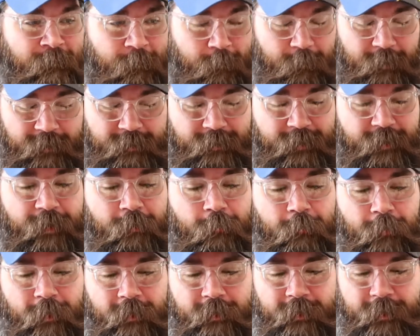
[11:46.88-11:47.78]
Once I
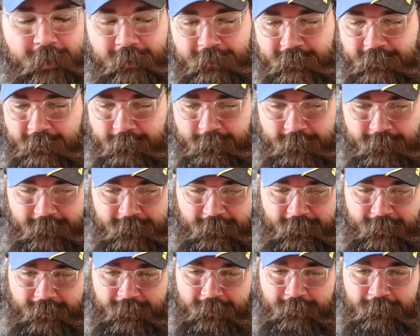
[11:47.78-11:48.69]
get one down, then I'm gonna
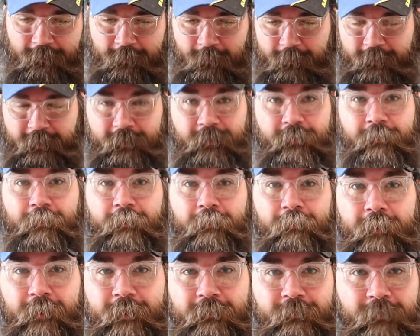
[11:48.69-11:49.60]
do like a group of little
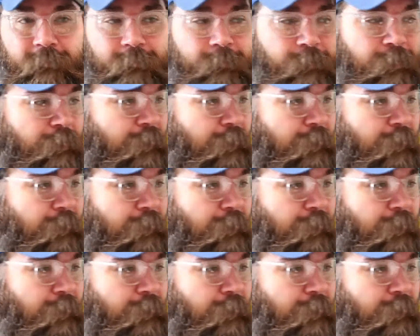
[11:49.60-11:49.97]
3 of them.